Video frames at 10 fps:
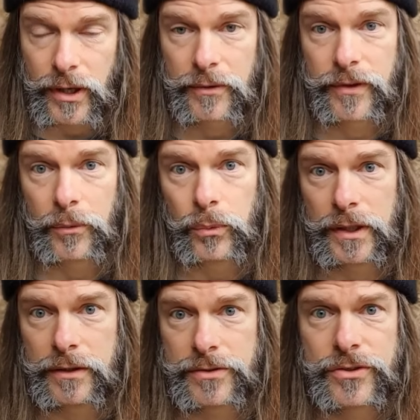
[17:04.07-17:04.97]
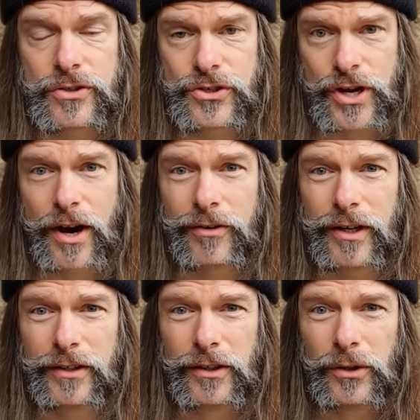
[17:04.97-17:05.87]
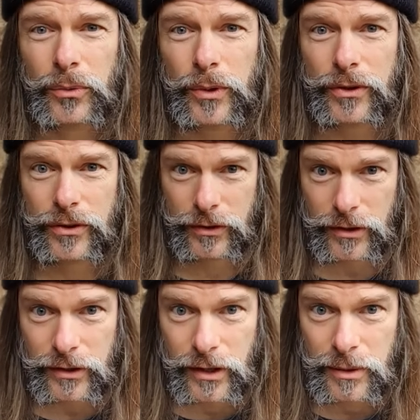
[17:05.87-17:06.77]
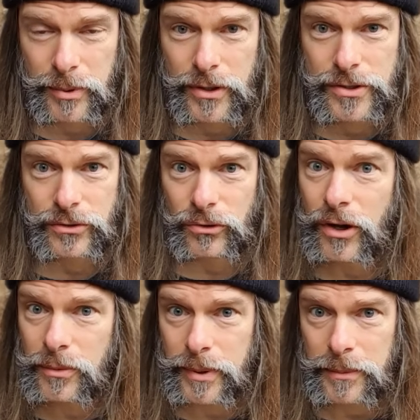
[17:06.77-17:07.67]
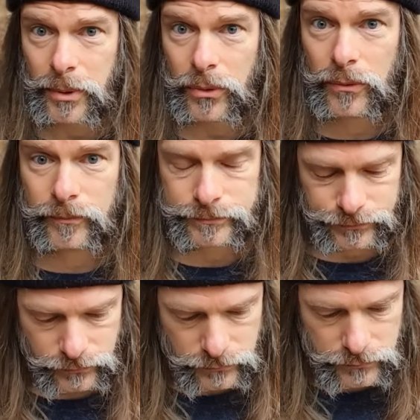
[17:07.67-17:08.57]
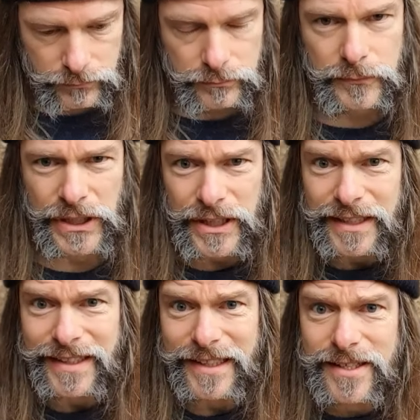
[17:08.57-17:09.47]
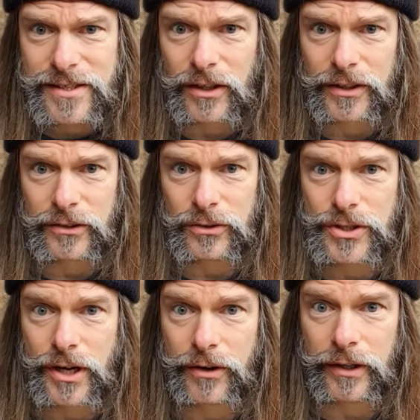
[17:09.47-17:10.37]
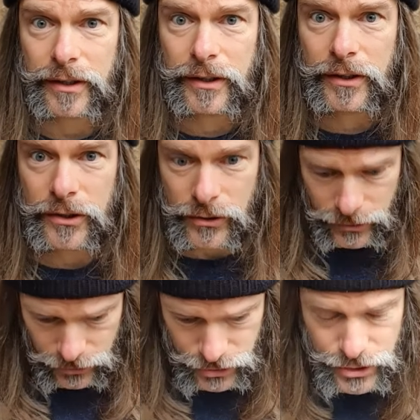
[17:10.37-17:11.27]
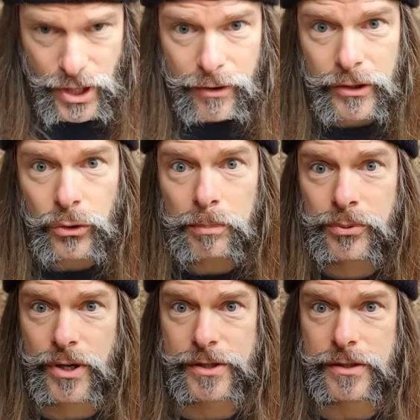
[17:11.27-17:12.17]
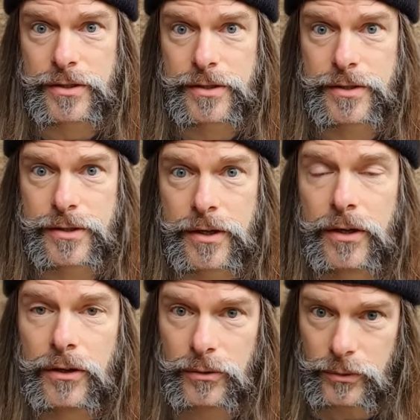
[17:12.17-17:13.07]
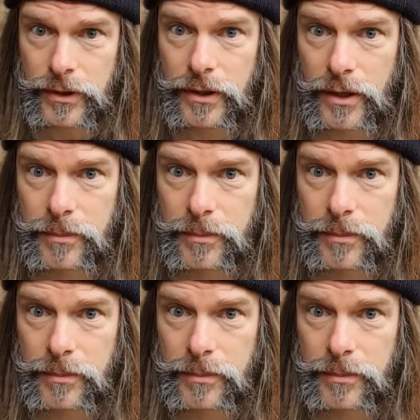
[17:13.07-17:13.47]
have that willingness to share it with another person or other people. The insight that you're sharing. You're sharing your presence with another